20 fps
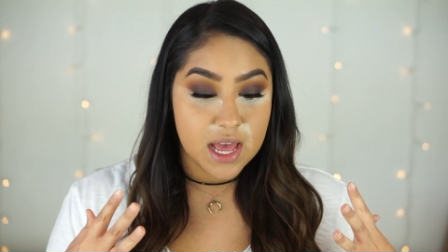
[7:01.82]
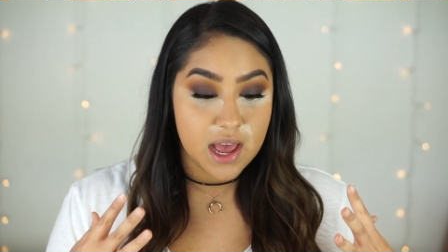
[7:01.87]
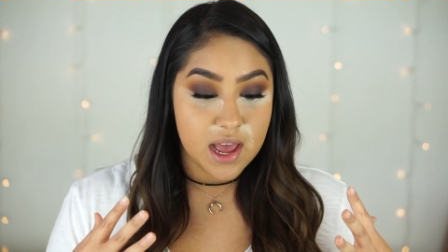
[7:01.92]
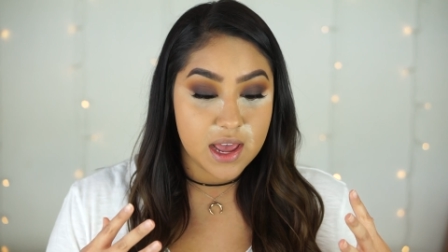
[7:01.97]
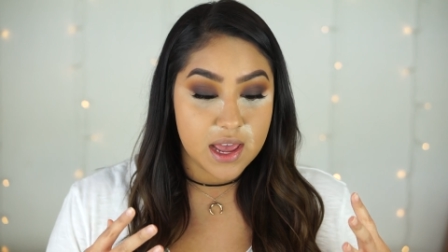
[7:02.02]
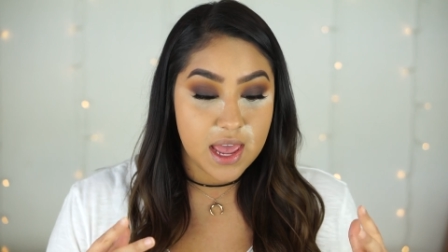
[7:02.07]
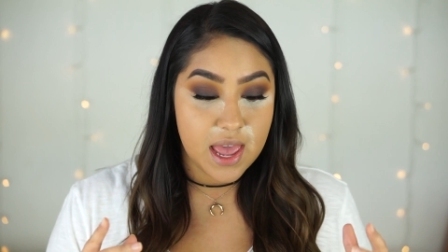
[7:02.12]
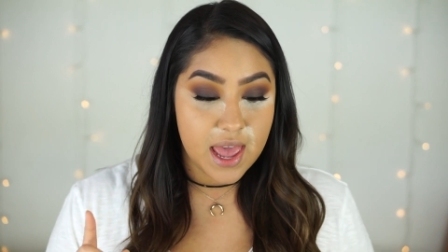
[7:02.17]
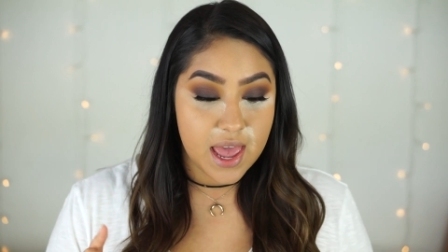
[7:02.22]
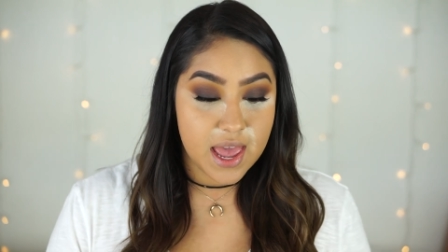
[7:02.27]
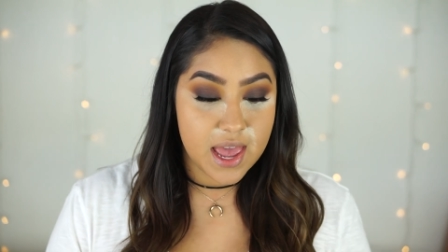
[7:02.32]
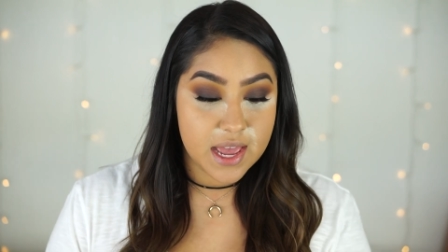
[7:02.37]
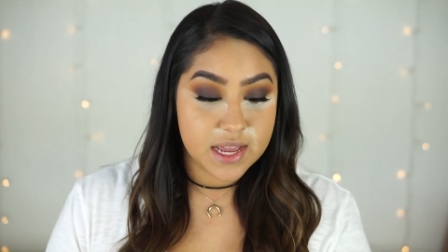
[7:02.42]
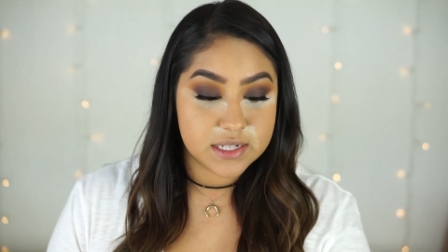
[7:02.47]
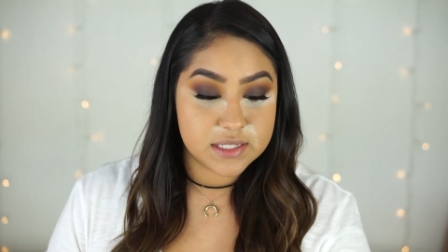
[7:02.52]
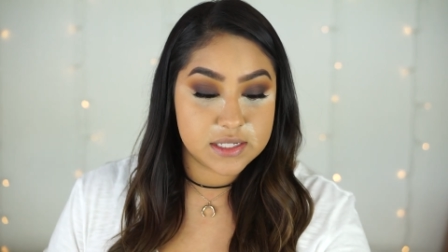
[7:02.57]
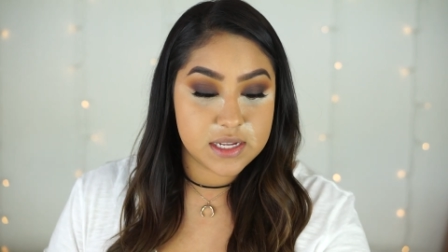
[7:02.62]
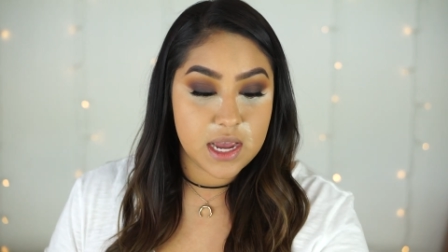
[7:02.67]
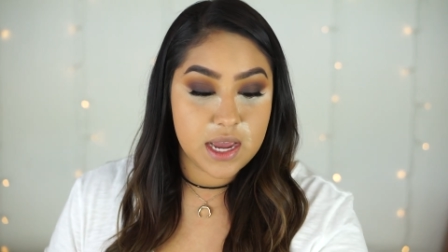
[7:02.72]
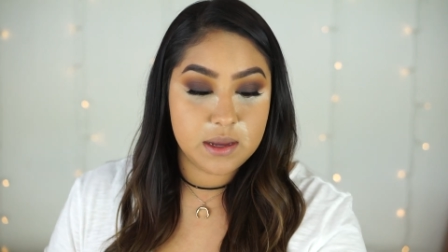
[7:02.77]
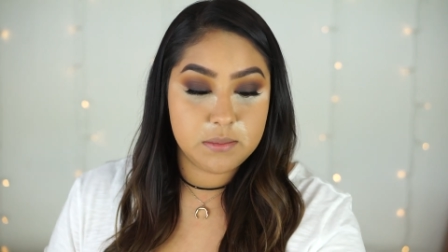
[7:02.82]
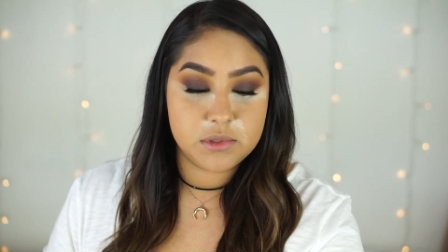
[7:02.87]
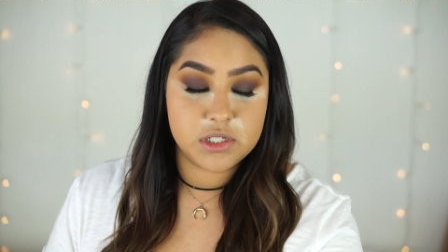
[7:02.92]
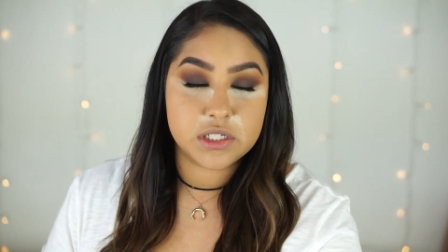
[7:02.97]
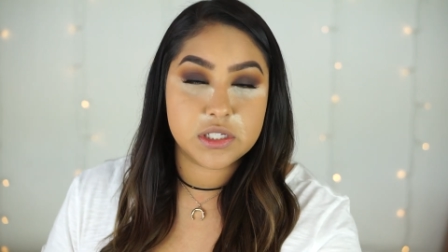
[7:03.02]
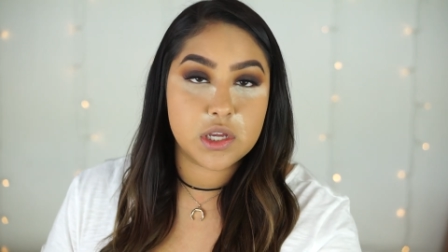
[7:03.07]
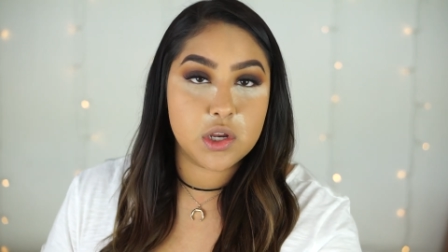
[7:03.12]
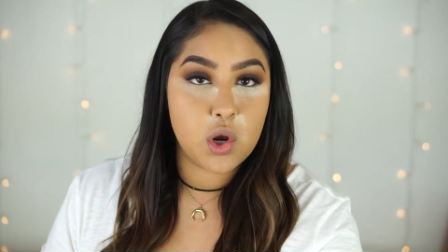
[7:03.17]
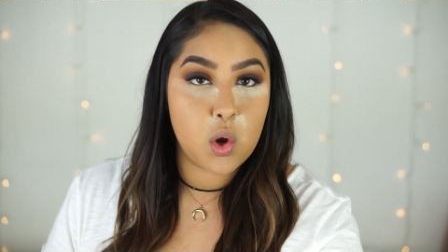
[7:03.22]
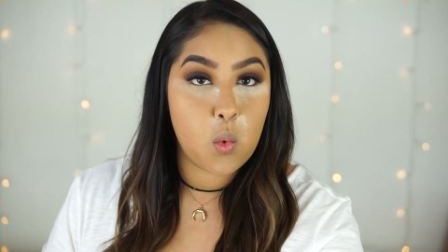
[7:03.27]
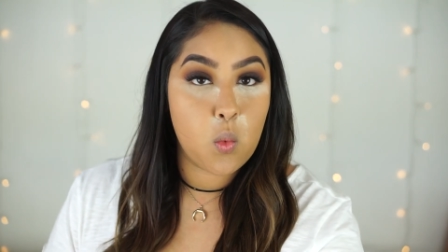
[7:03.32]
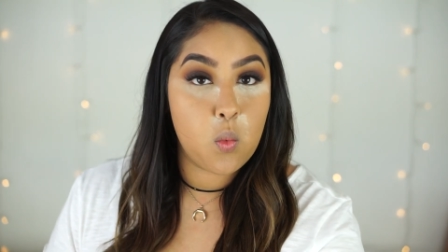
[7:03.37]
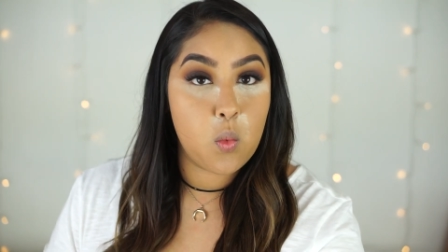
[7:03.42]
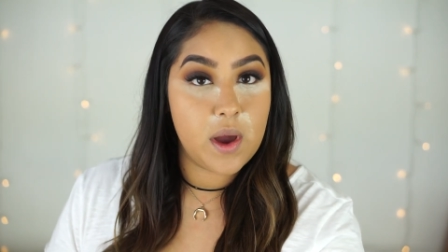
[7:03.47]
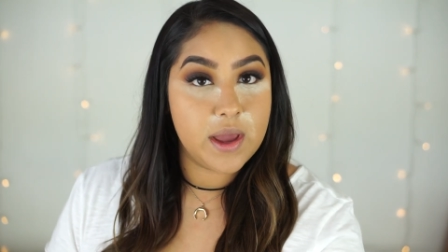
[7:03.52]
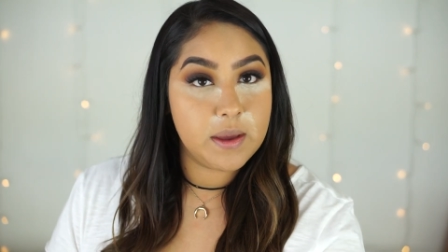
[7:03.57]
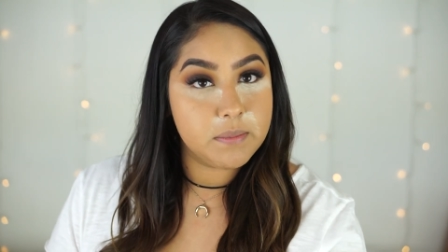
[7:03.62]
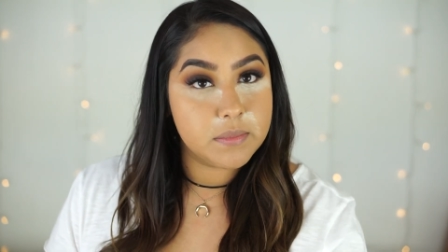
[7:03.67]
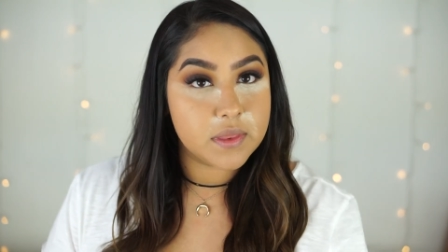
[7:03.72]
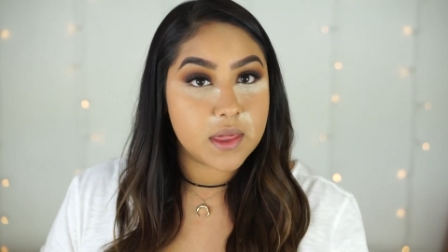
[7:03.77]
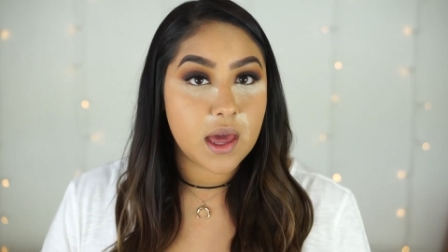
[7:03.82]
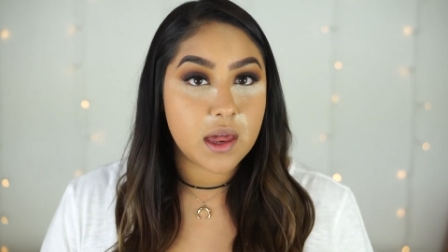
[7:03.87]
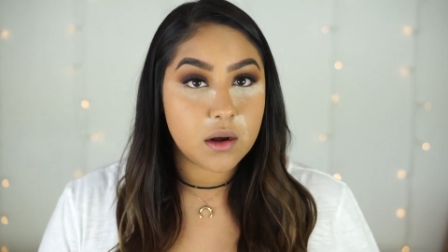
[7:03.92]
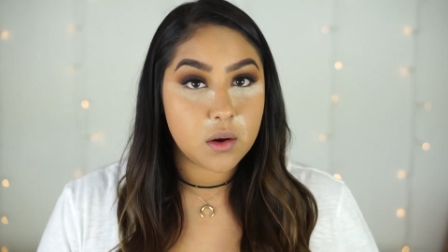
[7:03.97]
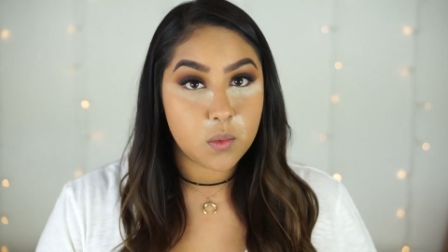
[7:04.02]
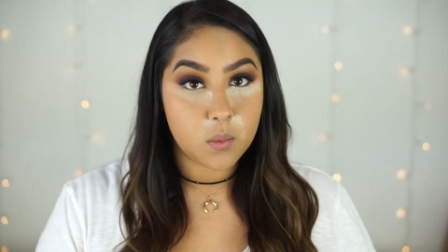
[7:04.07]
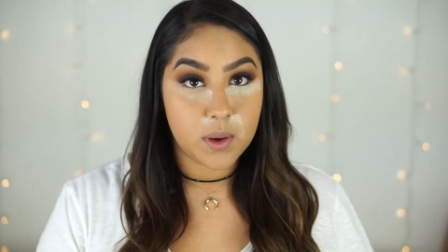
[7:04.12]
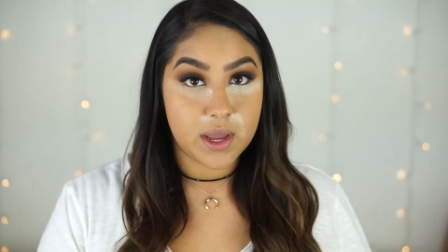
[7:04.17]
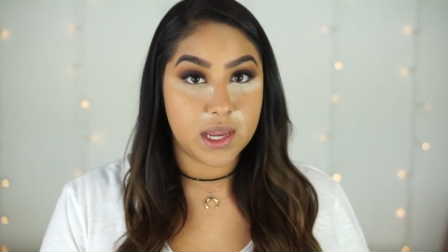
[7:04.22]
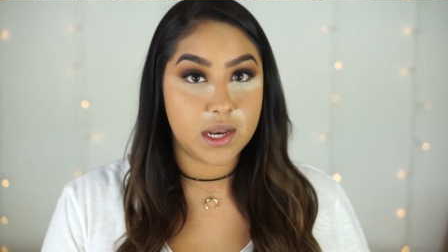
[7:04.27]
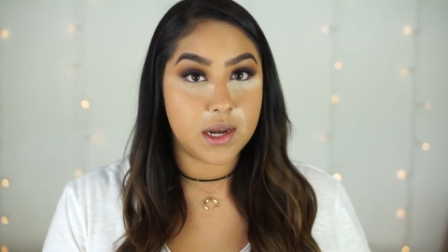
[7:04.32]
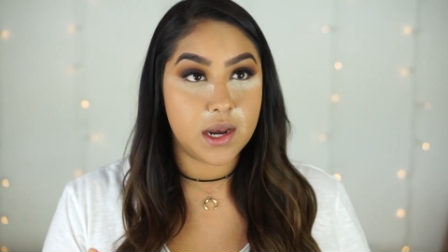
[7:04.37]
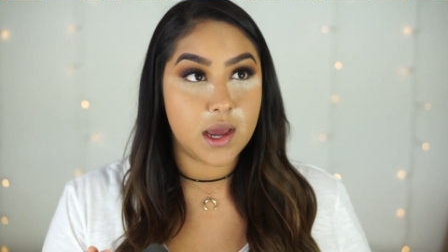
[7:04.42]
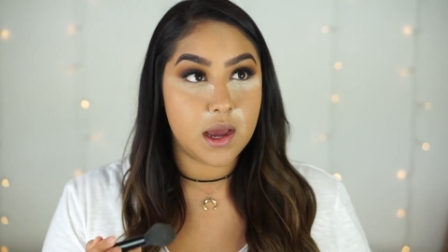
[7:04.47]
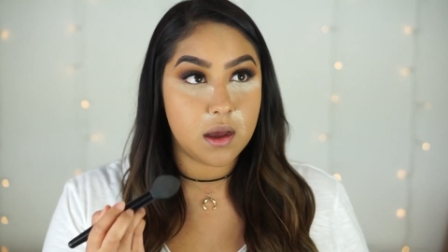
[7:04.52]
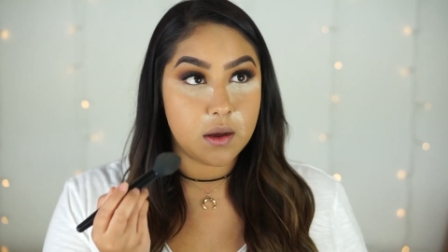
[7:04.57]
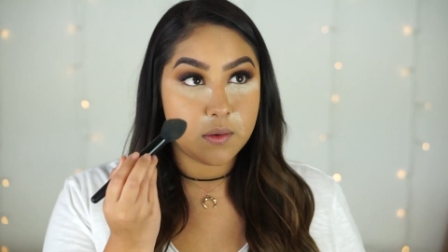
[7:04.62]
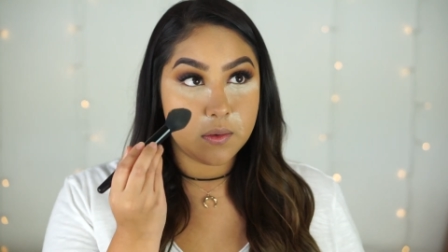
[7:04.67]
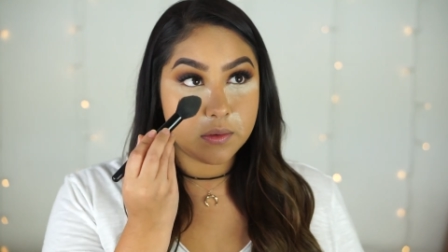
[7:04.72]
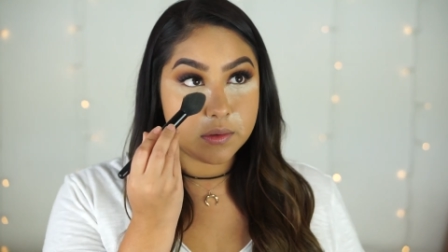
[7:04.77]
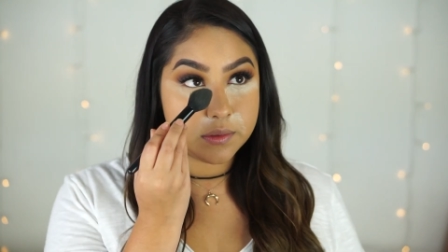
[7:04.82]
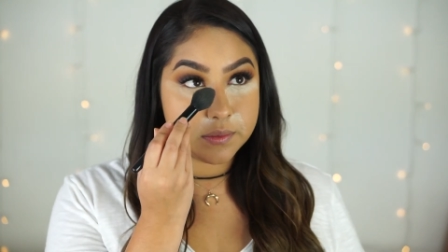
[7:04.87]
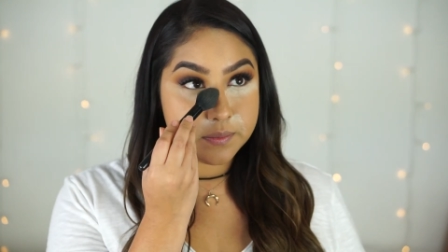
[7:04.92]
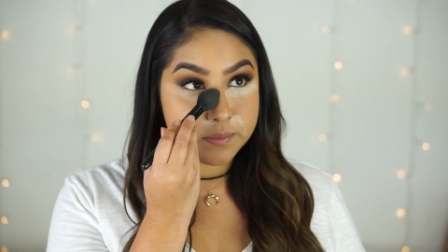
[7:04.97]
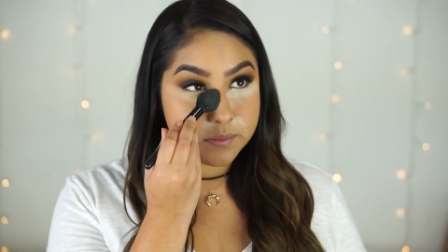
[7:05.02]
that, and I'm just gonna wipe that away now.